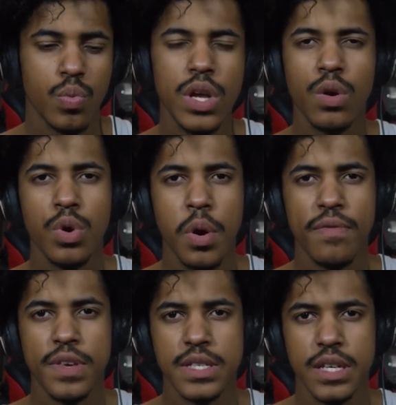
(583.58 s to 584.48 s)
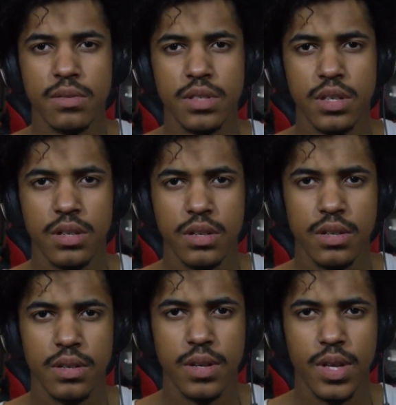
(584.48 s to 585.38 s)
we don't know if he's guilty
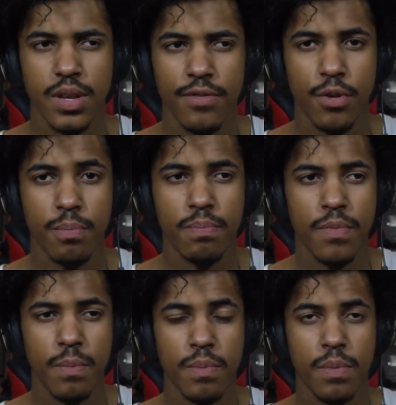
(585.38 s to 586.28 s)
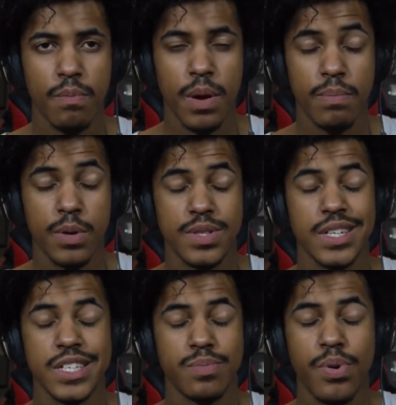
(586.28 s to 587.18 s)
for
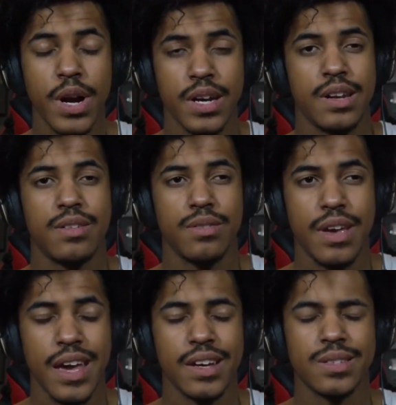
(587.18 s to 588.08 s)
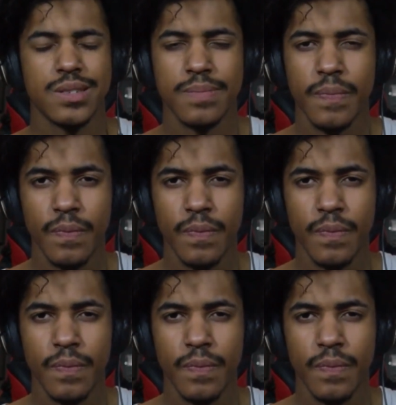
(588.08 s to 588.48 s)
abusing his pregnant ex.